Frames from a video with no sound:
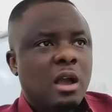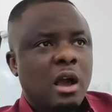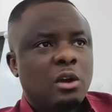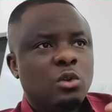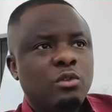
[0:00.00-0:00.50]

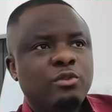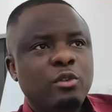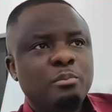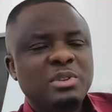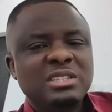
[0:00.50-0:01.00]
I would look
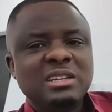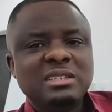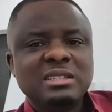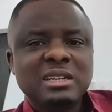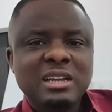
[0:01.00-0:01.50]
for
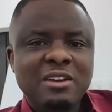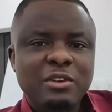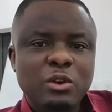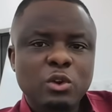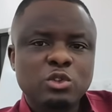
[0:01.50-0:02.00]
businesses that have a
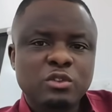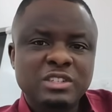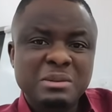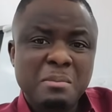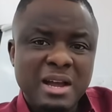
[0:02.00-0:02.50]
lot of
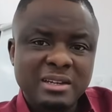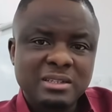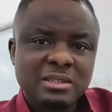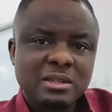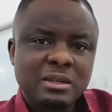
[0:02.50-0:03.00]

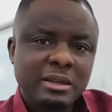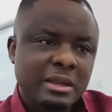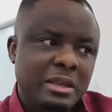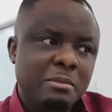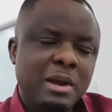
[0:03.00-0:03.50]
demand
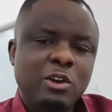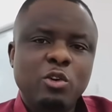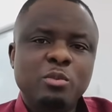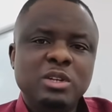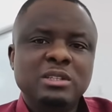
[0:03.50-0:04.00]
in my
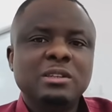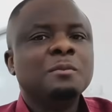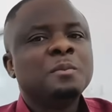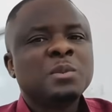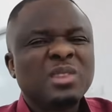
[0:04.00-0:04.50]
community.
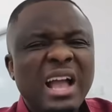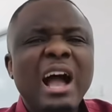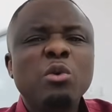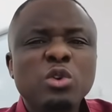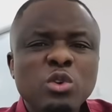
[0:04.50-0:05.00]

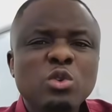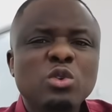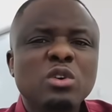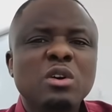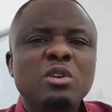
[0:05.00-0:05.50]
I would
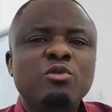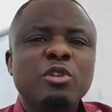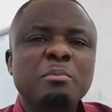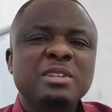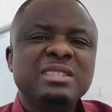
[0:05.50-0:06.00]
look
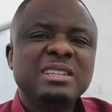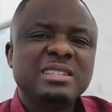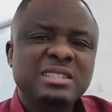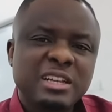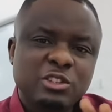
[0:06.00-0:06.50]
for
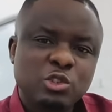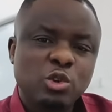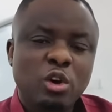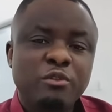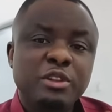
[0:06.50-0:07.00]
businesses that
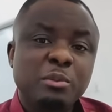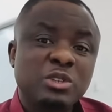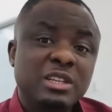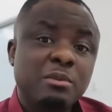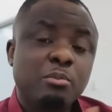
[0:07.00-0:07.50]
solve the
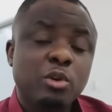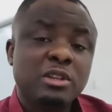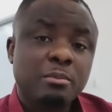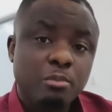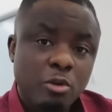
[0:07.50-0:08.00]
most
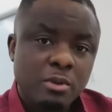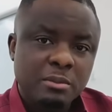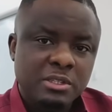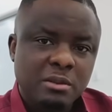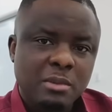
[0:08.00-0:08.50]
important
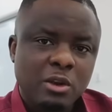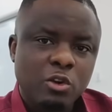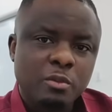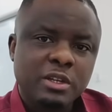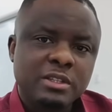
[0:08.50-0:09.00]
problems in my
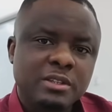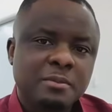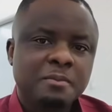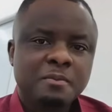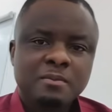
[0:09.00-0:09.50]
community.
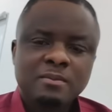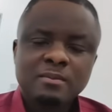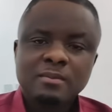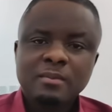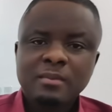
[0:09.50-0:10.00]

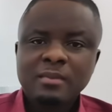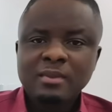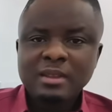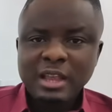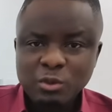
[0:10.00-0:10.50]

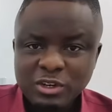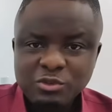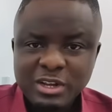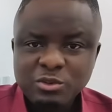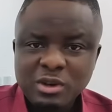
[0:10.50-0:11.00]
And what
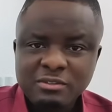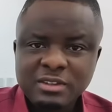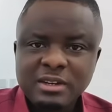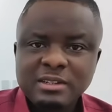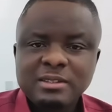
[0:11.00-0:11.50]
do I do
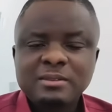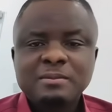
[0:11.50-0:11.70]
after that?